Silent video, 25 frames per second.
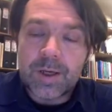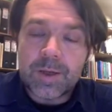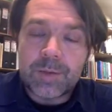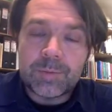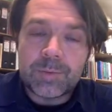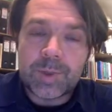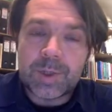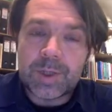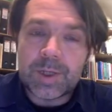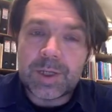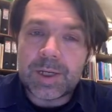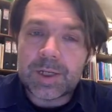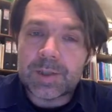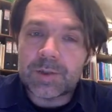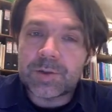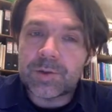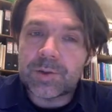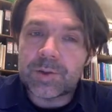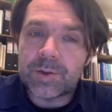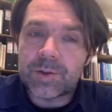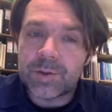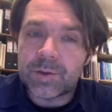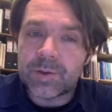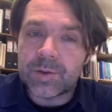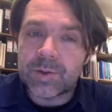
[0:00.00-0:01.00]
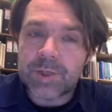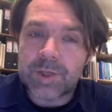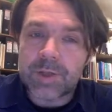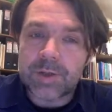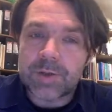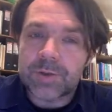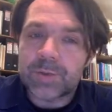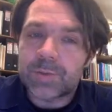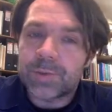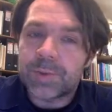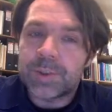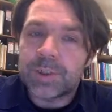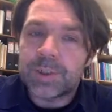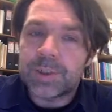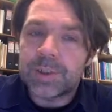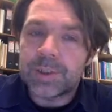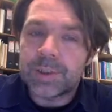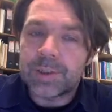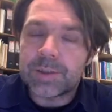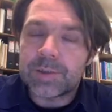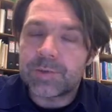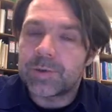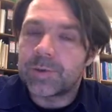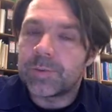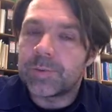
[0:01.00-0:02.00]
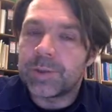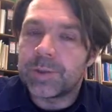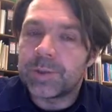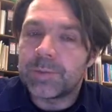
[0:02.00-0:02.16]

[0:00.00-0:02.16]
but it actually turns out to be an extremely